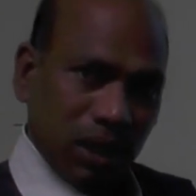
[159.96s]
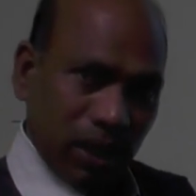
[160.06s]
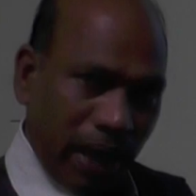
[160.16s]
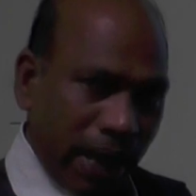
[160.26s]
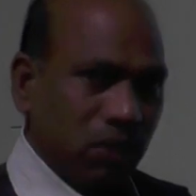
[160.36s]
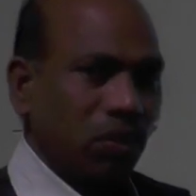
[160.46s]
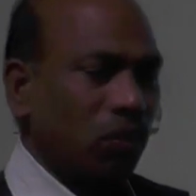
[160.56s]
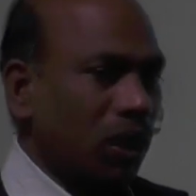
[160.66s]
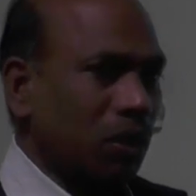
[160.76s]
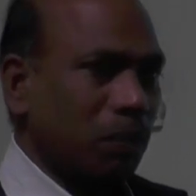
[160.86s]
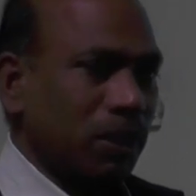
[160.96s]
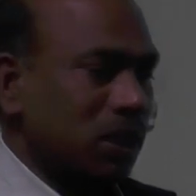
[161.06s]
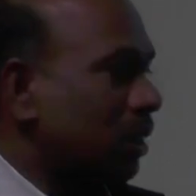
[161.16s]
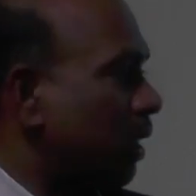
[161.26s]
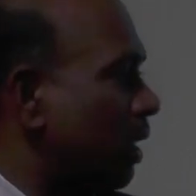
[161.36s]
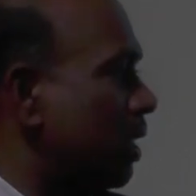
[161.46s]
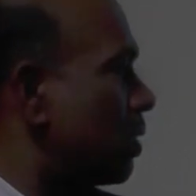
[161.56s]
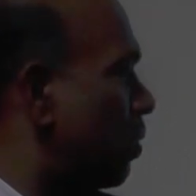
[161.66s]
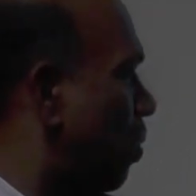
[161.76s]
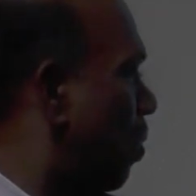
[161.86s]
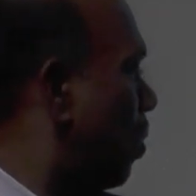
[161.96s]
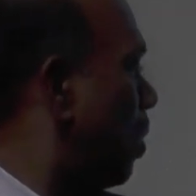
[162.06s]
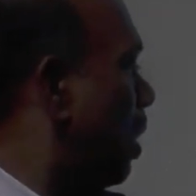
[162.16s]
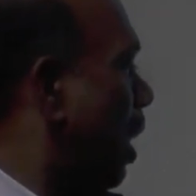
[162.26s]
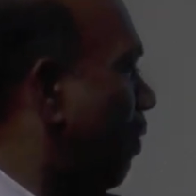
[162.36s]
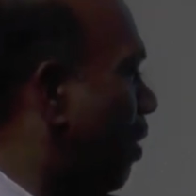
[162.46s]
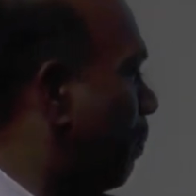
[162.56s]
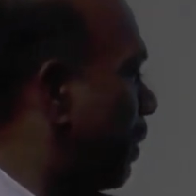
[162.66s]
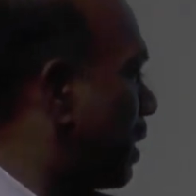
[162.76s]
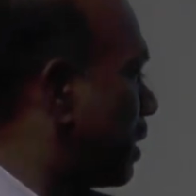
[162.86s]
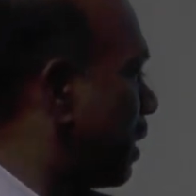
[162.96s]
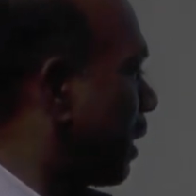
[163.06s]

actual water pressure, there is no evaporation,